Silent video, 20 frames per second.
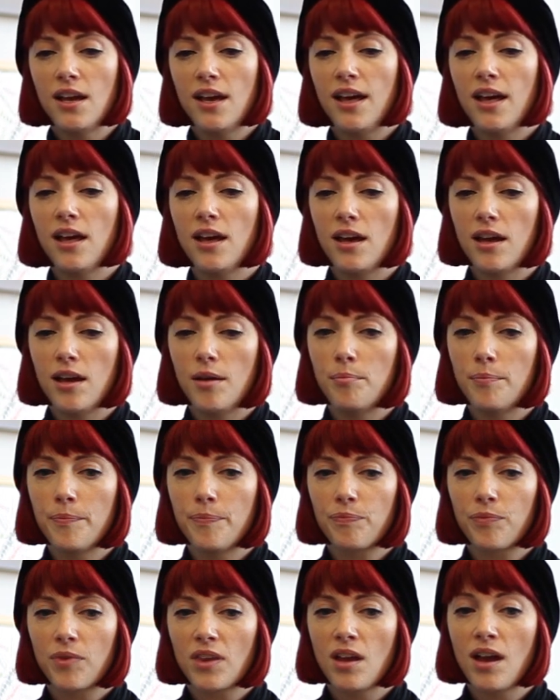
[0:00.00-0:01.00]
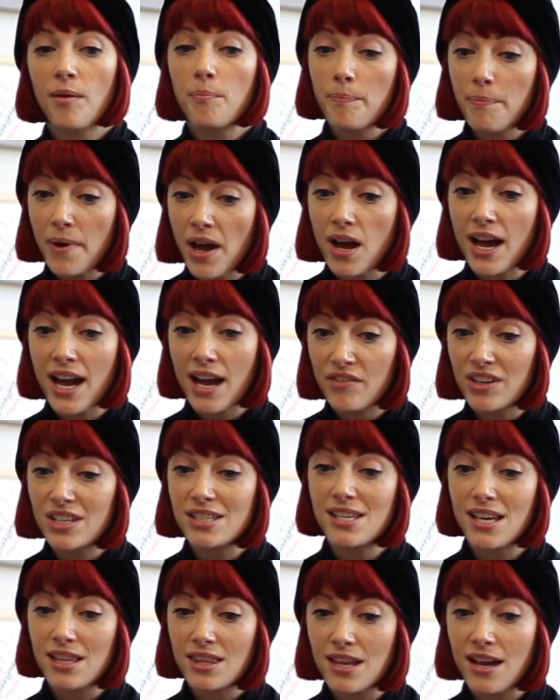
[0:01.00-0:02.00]
But having
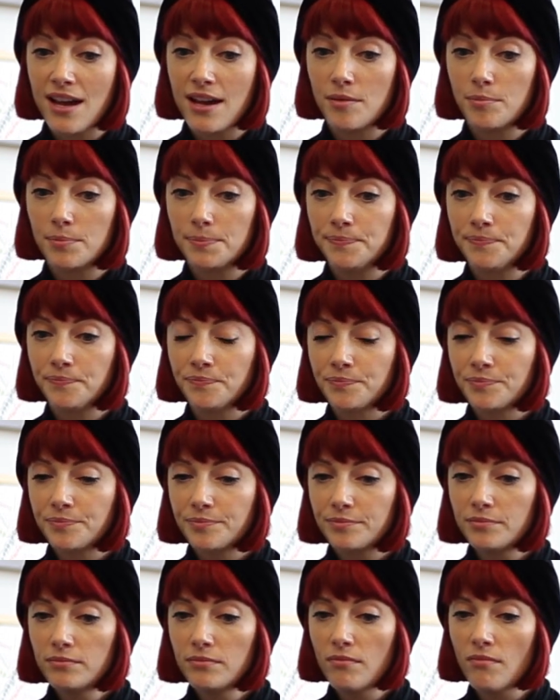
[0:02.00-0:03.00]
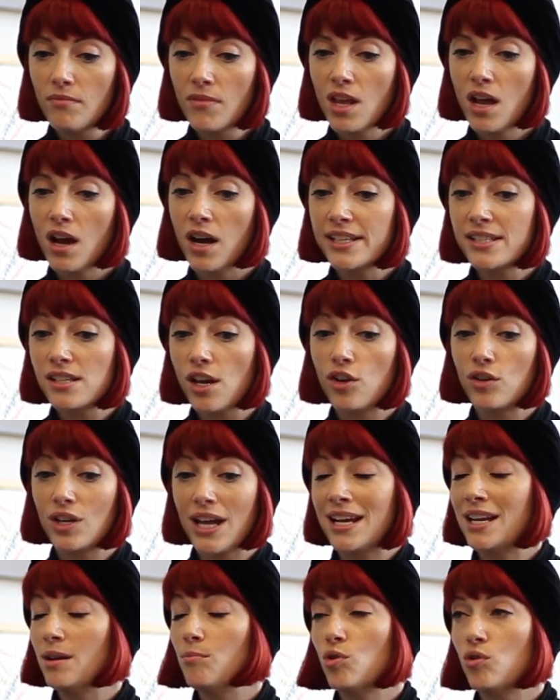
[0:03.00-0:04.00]
said that, I don't
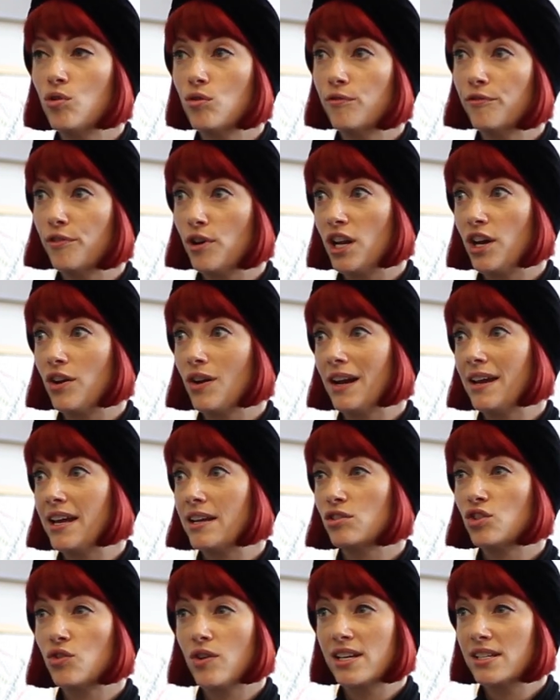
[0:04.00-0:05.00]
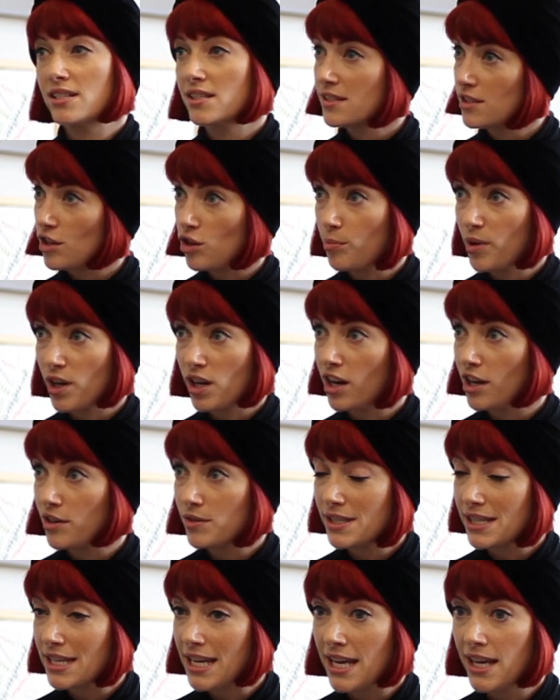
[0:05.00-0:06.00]
anymore follow trends super
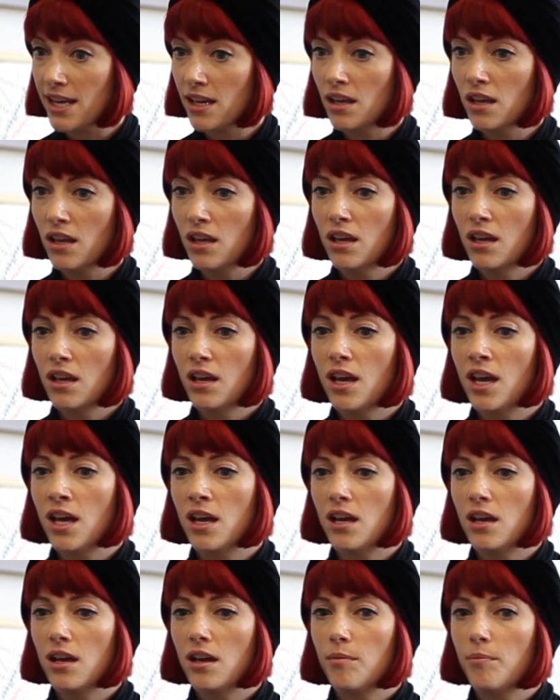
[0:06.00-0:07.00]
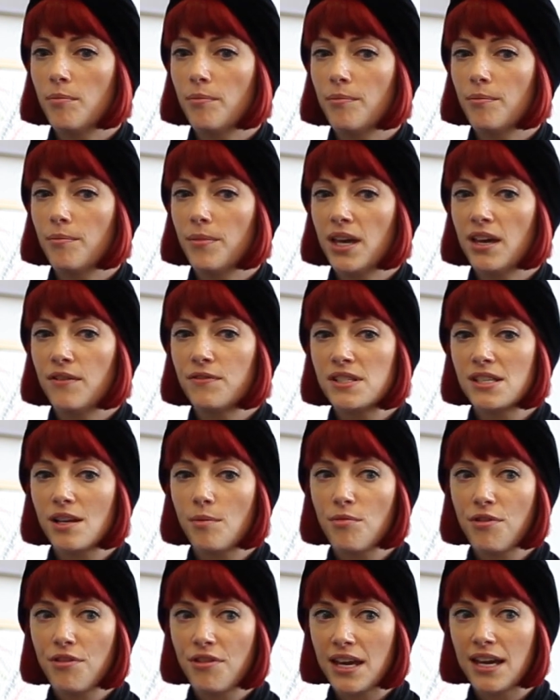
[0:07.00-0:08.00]
closely. If
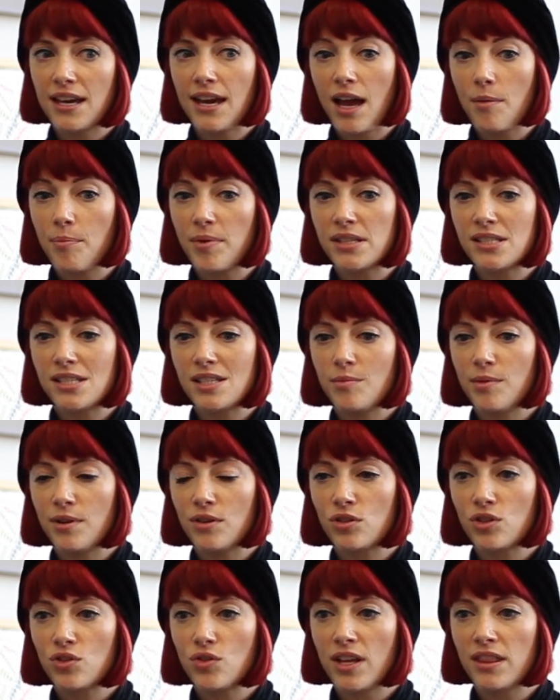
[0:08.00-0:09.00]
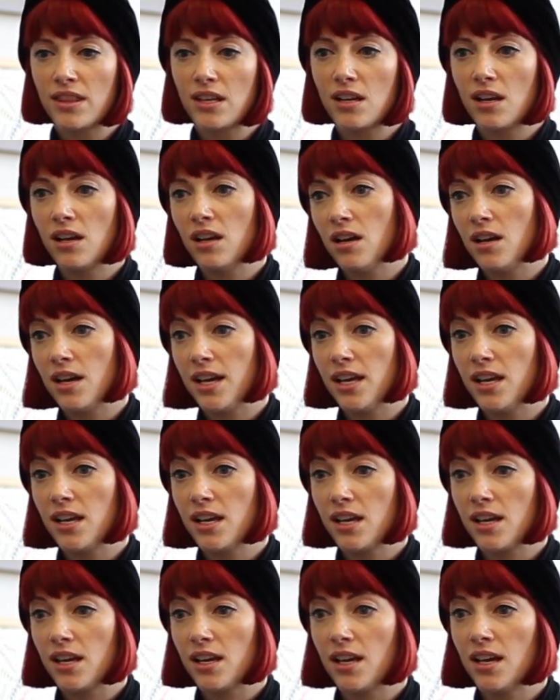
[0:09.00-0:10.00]
something happens to be on trend that I
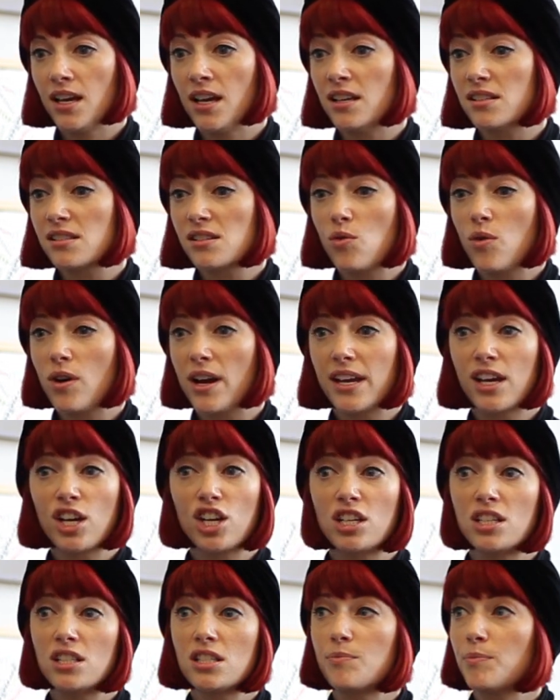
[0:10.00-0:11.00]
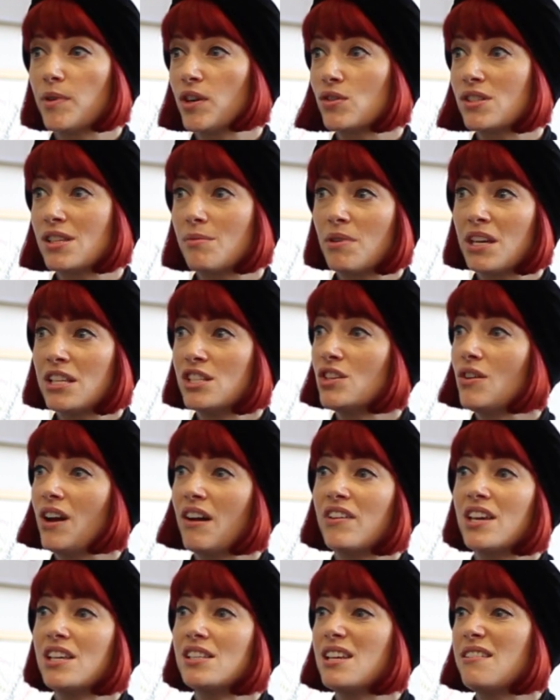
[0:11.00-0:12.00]
like, it's quite good because it means you
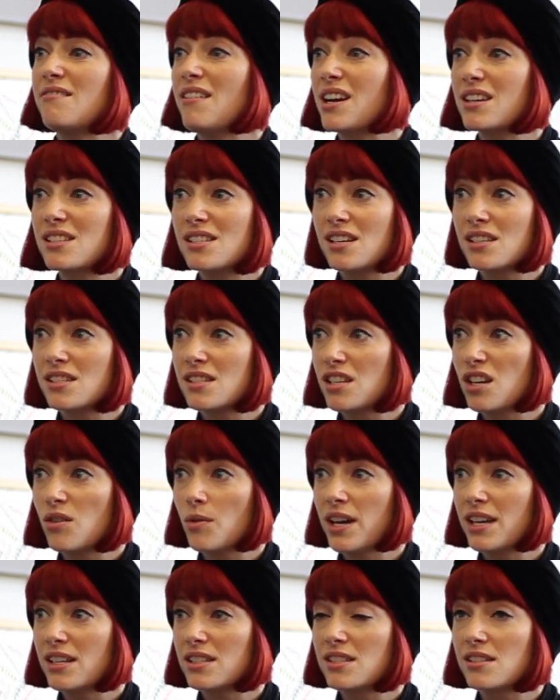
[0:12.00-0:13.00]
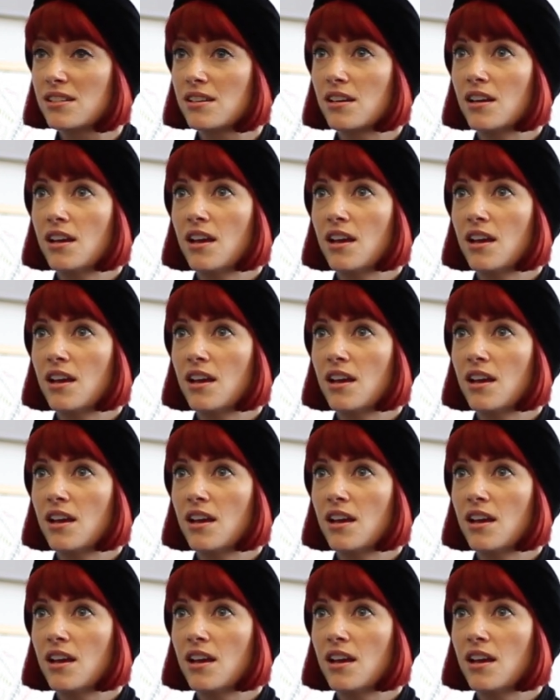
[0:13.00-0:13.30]
have easier access to it.